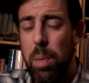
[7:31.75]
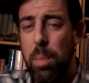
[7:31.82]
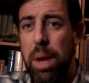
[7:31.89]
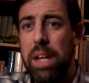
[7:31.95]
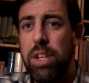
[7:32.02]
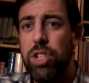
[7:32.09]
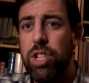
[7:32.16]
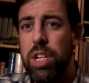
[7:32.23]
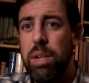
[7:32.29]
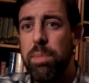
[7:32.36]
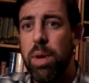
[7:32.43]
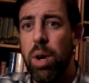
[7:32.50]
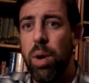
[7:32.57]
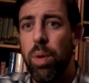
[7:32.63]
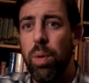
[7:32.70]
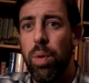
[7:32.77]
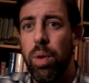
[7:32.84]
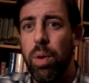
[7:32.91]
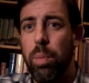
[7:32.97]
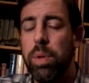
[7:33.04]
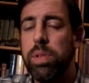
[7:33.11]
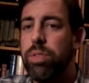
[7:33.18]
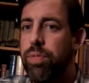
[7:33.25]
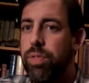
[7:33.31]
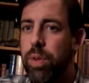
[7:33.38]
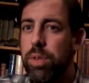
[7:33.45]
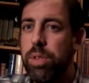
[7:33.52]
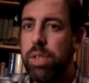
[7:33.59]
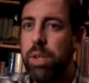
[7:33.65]
Baychimo was
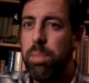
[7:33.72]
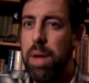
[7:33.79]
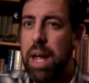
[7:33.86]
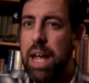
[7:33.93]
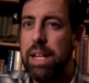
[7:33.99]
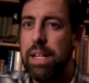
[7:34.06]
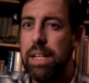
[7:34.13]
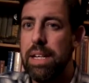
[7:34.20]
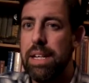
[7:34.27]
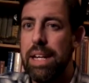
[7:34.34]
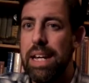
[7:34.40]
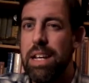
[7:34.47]
first abandoned